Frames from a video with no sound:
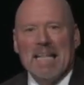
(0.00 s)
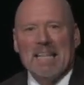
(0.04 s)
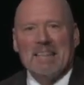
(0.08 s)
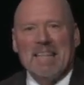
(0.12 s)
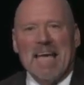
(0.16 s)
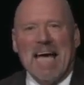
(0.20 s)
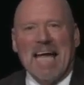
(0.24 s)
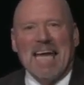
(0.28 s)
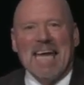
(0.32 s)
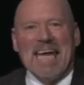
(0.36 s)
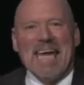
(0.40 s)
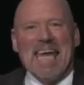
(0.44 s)

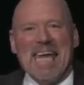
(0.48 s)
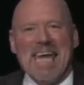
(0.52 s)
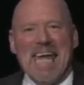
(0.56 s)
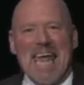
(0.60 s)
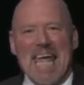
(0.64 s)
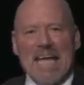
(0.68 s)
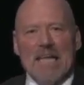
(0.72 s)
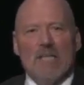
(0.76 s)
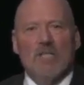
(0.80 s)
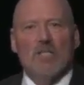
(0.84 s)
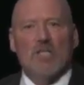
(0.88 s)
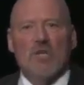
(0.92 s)
that
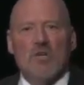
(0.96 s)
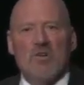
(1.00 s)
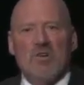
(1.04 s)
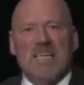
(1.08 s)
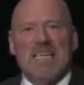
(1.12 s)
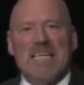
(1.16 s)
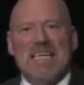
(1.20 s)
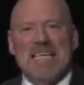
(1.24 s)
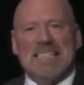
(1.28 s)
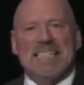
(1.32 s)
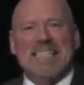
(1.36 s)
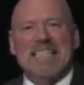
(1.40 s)
nature
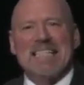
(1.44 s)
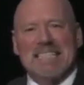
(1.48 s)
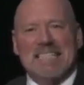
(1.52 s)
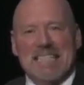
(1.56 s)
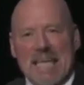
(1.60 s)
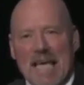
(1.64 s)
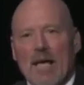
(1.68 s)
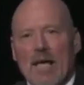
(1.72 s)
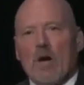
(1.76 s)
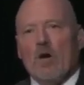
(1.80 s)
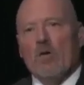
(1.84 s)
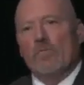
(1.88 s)

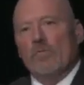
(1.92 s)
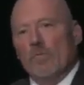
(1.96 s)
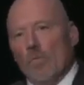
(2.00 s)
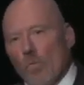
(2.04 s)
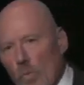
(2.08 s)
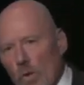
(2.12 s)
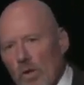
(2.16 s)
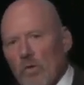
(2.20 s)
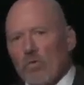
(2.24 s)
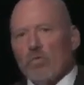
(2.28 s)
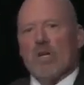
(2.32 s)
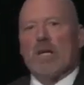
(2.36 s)
itself
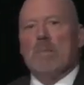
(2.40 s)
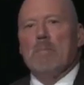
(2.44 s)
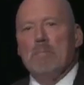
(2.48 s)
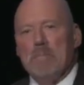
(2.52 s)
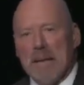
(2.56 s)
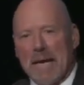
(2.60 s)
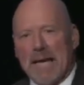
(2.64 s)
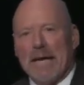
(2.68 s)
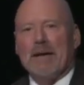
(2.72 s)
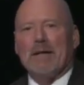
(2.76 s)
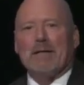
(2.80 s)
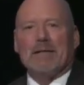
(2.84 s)
will
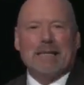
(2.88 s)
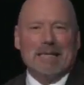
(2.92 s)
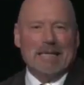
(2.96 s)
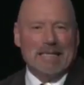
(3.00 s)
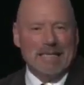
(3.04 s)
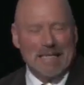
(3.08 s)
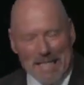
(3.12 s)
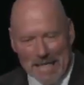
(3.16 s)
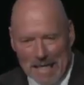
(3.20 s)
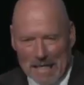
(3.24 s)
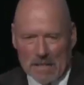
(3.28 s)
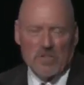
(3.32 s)
rebel
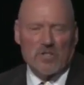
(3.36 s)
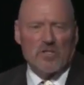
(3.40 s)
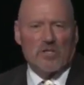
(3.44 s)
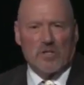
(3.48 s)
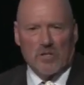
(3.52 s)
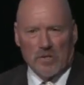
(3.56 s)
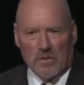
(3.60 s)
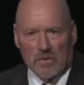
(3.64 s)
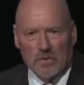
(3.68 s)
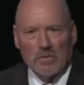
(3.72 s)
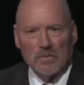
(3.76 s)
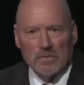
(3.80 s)

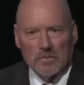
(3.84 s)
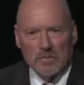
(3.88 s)
against you.